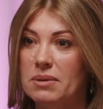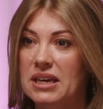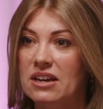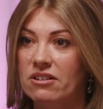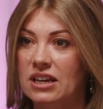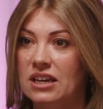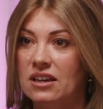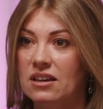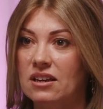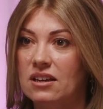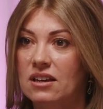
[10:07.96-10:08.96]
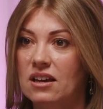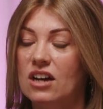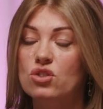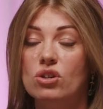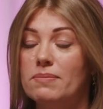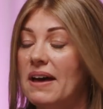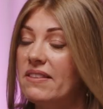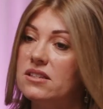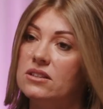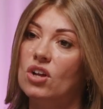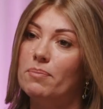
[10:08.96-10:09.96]
hearing. I talk about
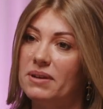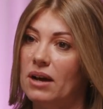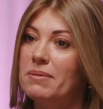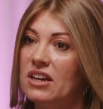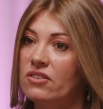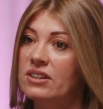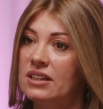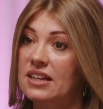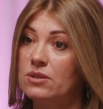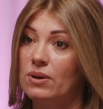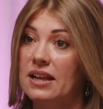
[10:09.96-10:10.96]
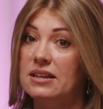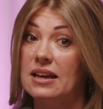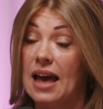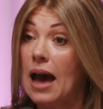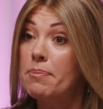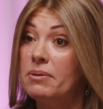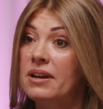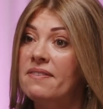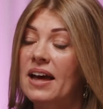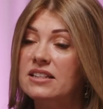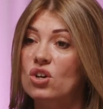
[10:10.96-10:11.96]
this a lot, but I'm hearing that that's what happened,
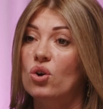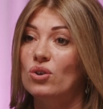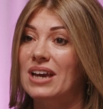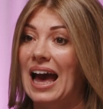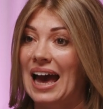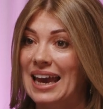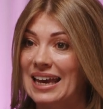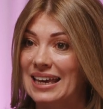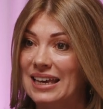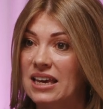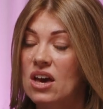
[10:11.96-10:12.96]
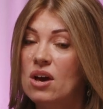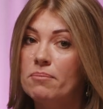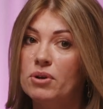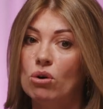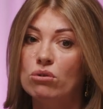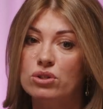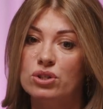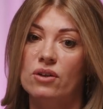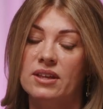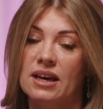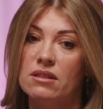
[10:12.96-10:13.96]
and that's okay. But
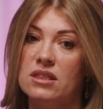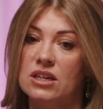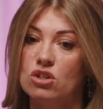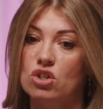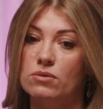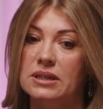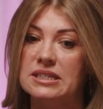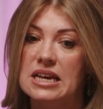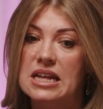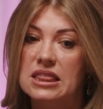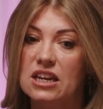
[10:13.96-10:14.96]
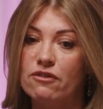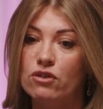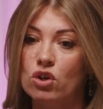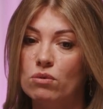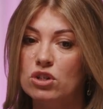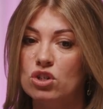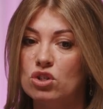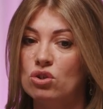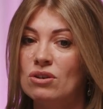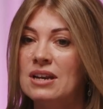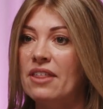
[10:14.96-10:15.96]
also the other thing too is that if you were to
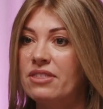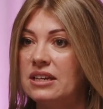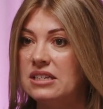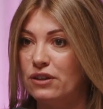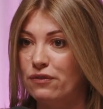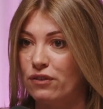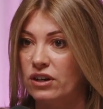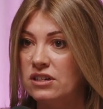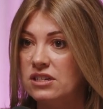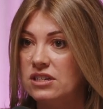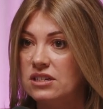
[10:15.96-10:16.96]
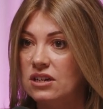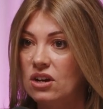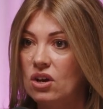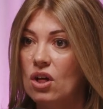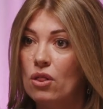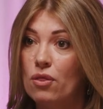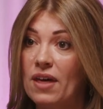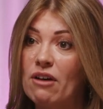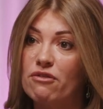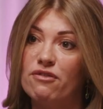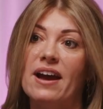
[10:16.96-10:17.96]
do nothing different,
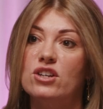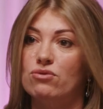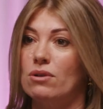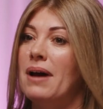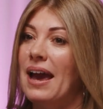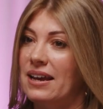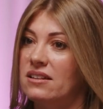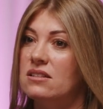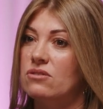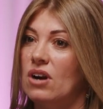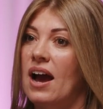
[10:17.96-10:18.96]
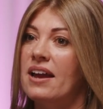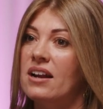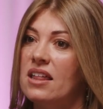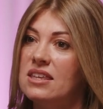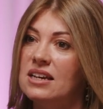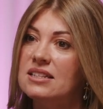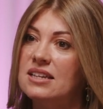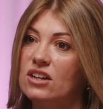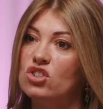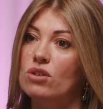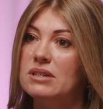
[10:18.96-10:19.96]
that fact remains, right? And I think it's
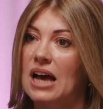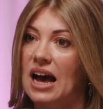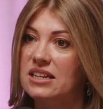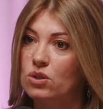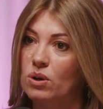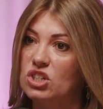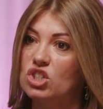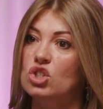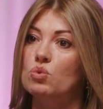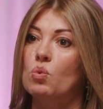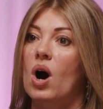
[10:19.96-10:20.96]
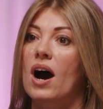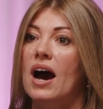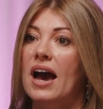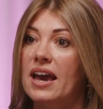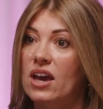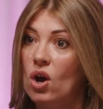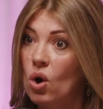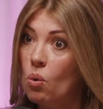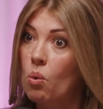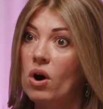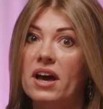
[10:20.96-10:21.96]
our job to ask questions, why,
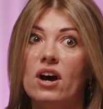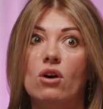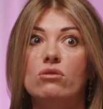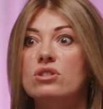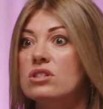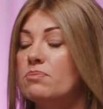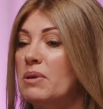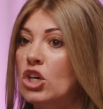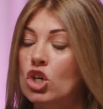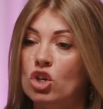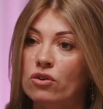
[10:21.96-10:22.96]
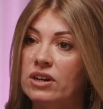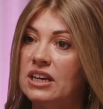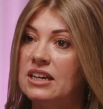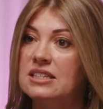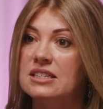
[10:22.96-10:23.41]
what else, be curious,